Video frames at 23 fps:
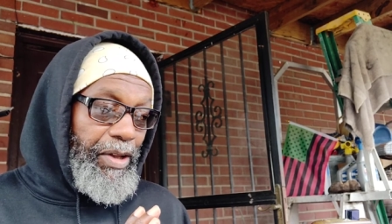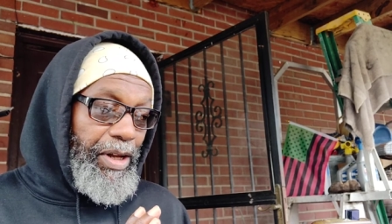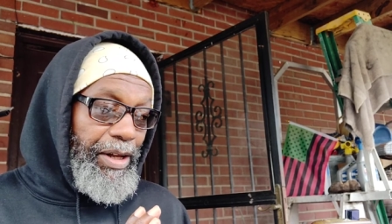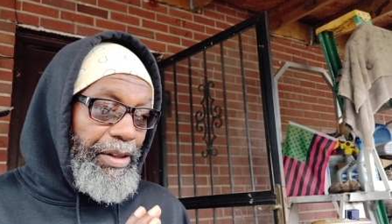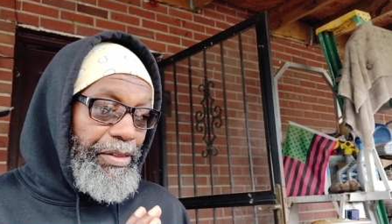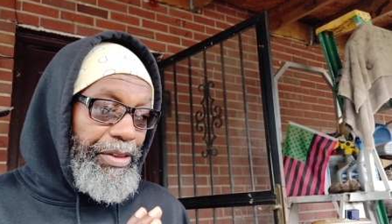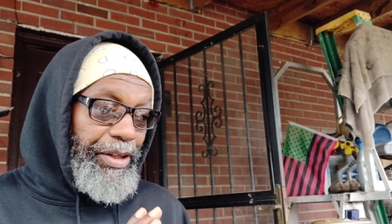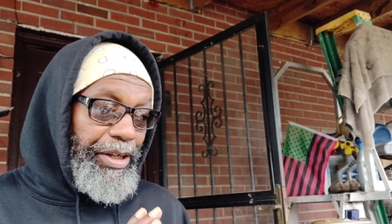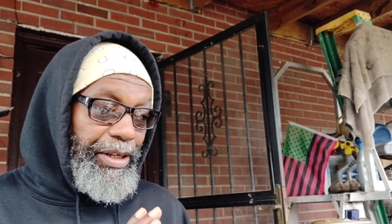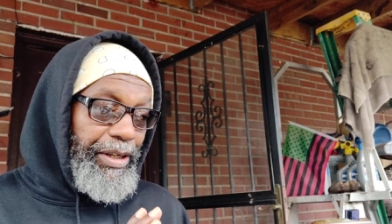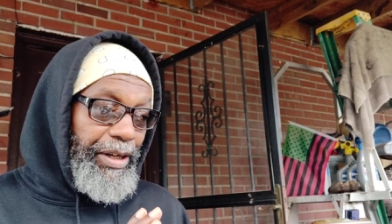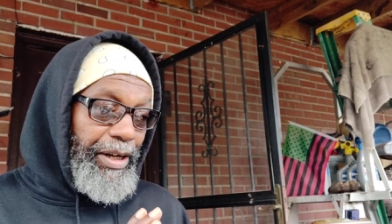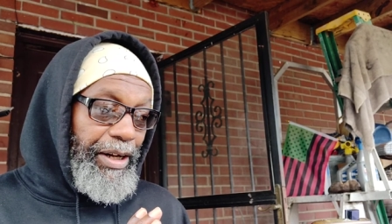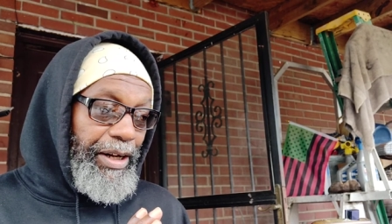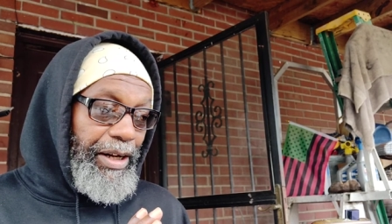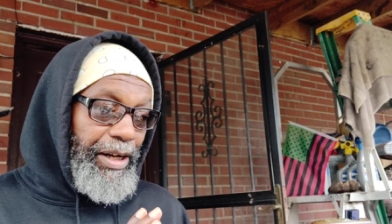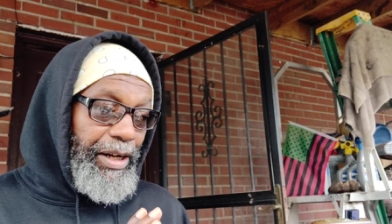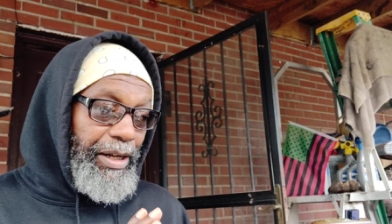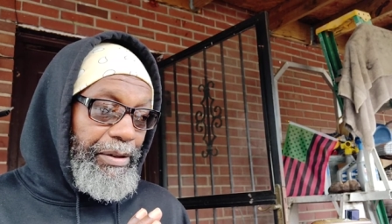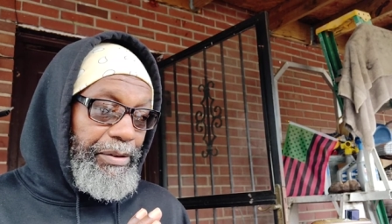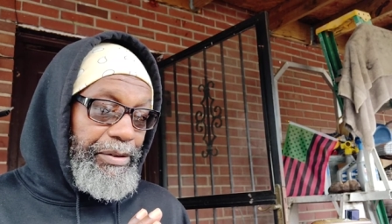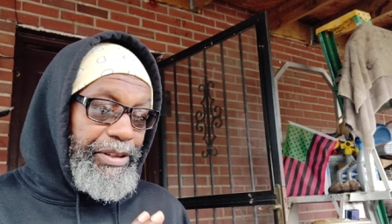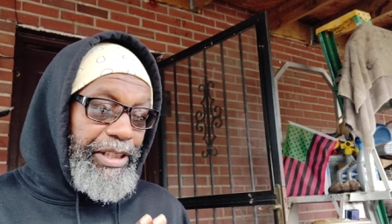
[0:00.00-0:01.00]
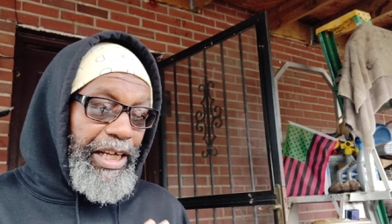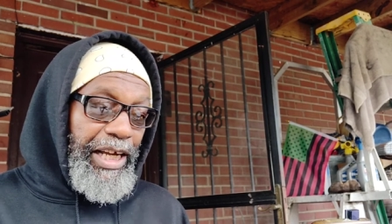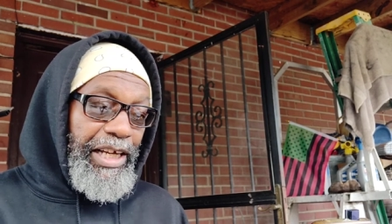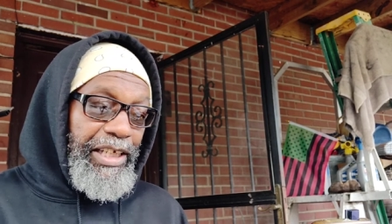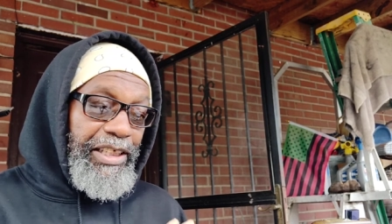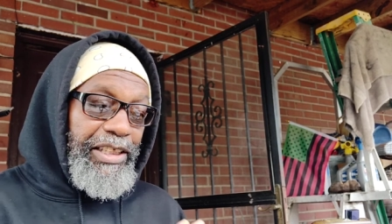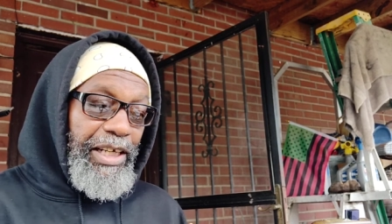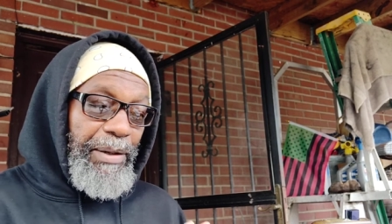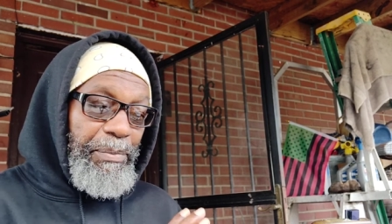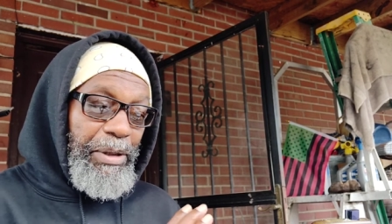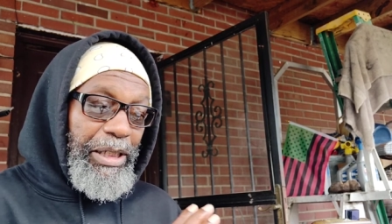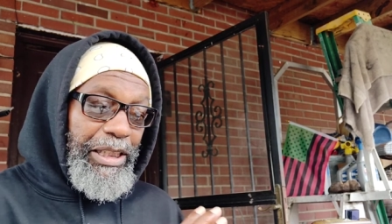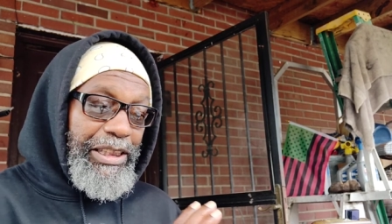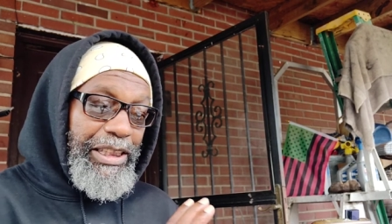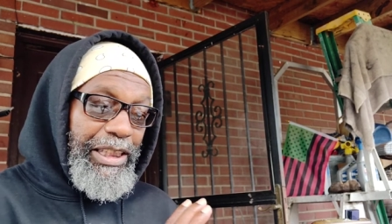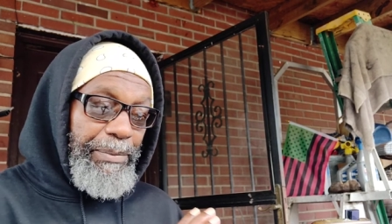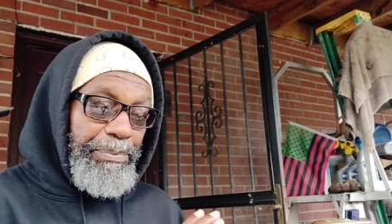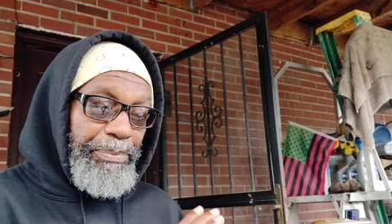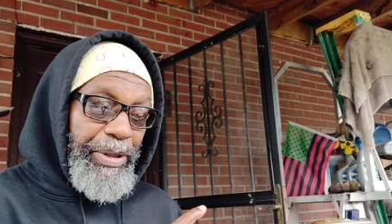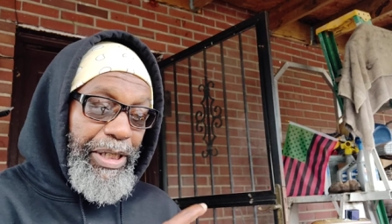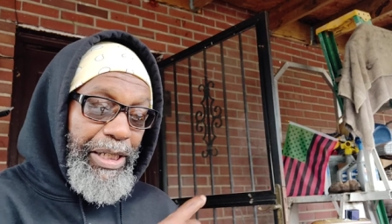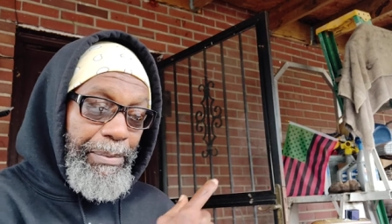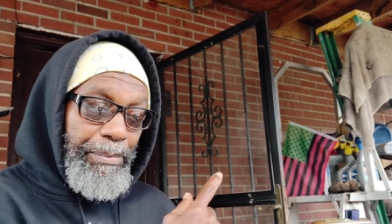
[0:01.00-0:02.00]
the uh, the
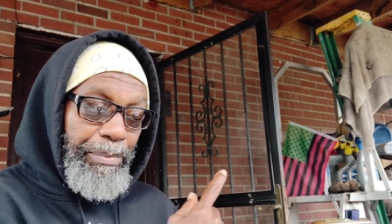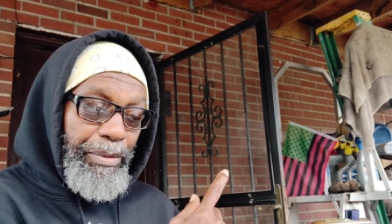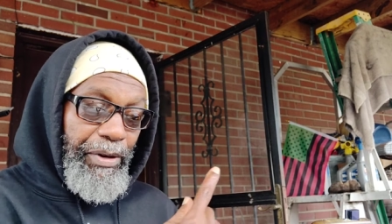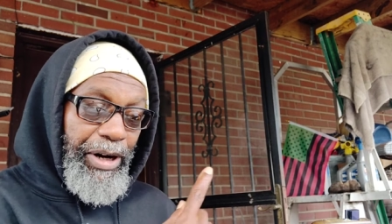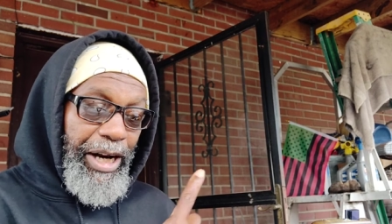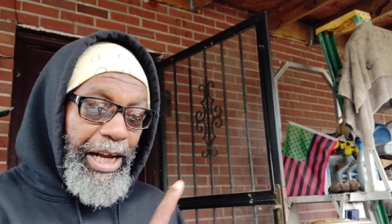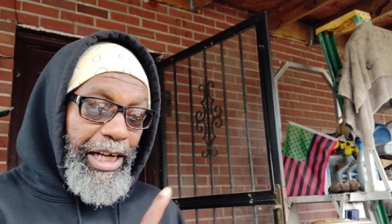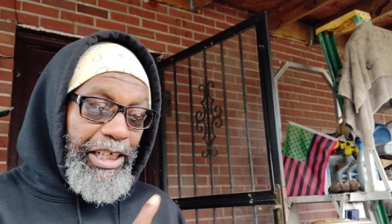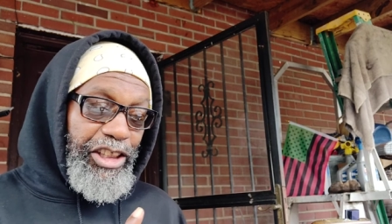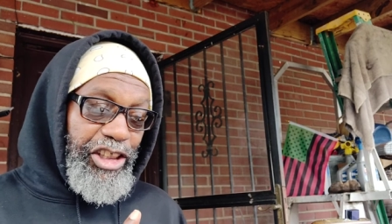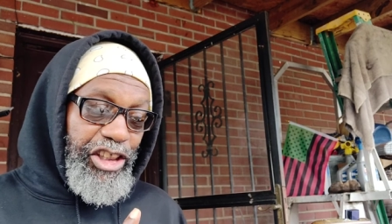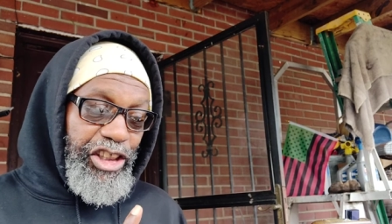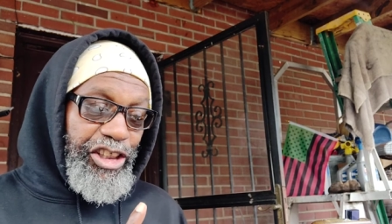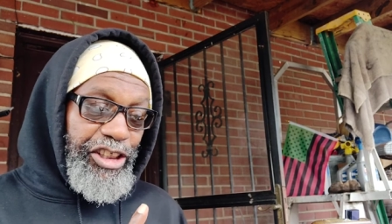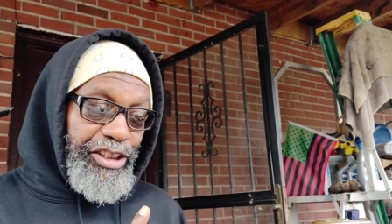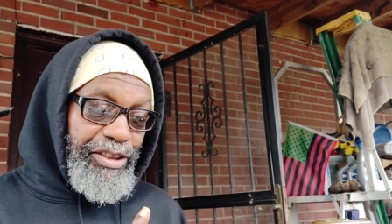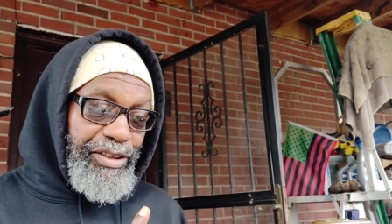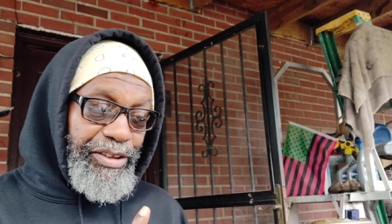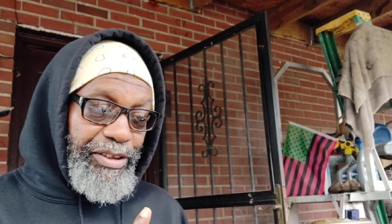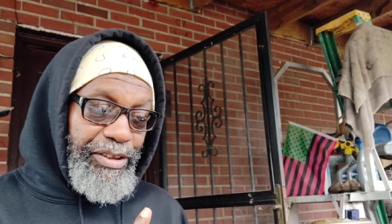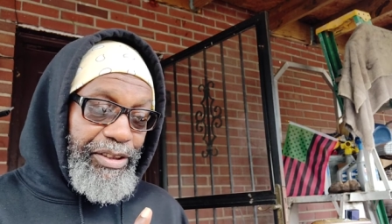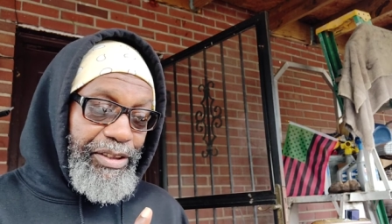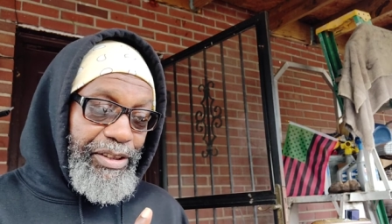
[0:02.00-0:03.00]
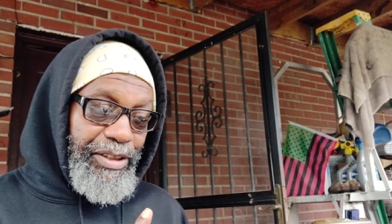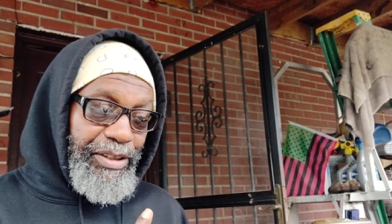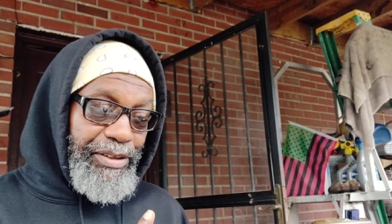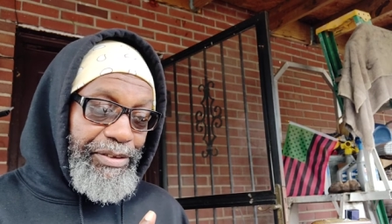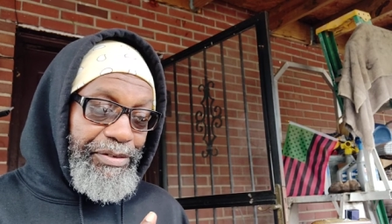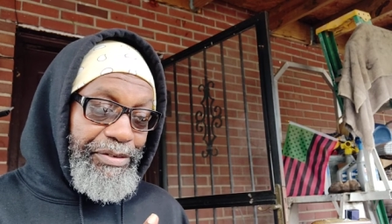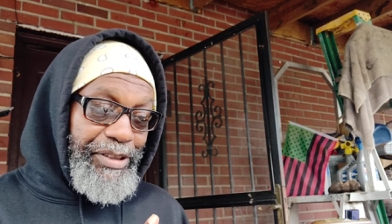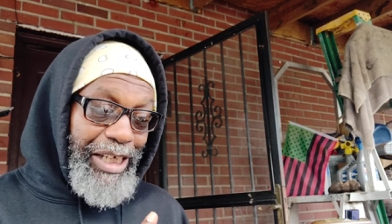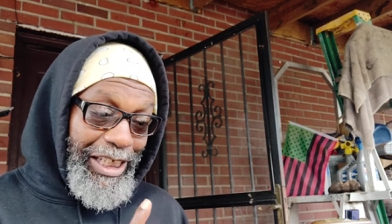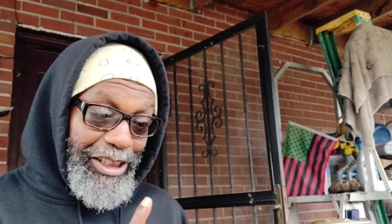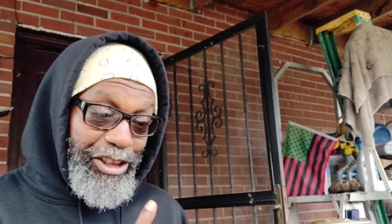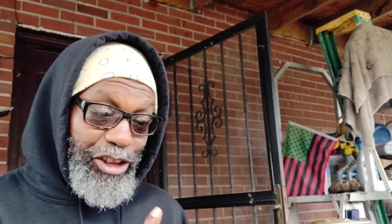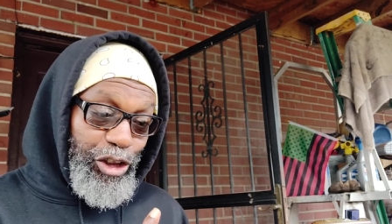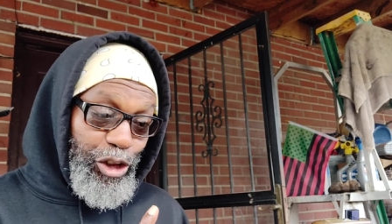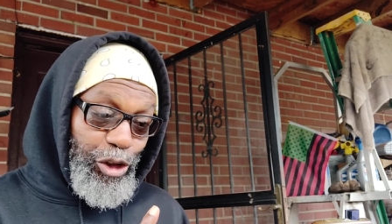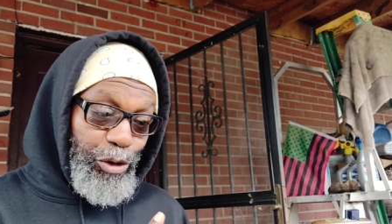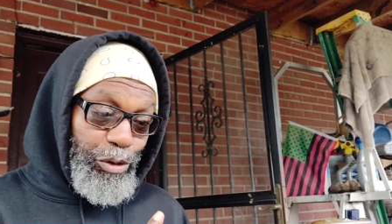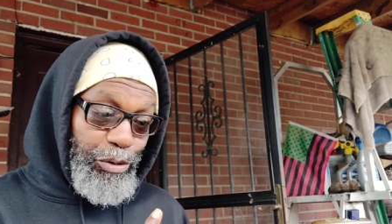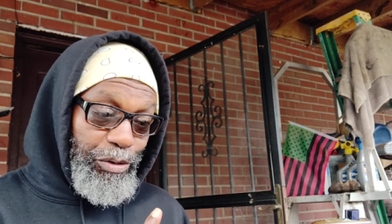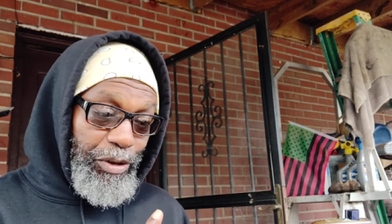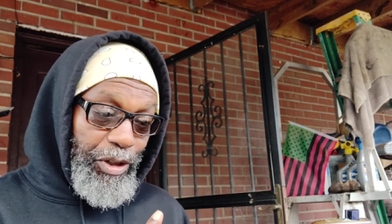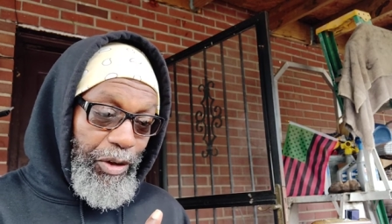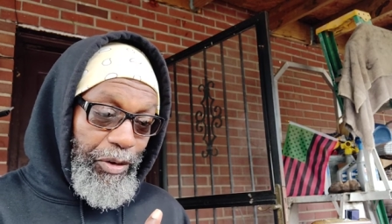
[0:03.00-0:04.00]
NAACP branch, that's you.